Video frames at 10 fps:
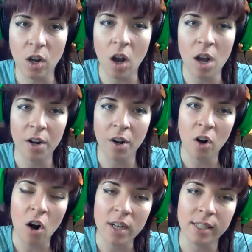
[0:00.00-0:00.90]
on our
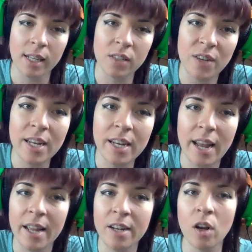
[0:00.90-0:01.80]
RSS feed
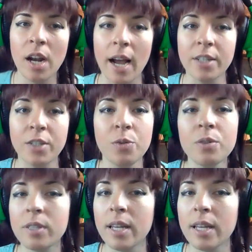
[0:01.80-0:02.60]
and on iTunes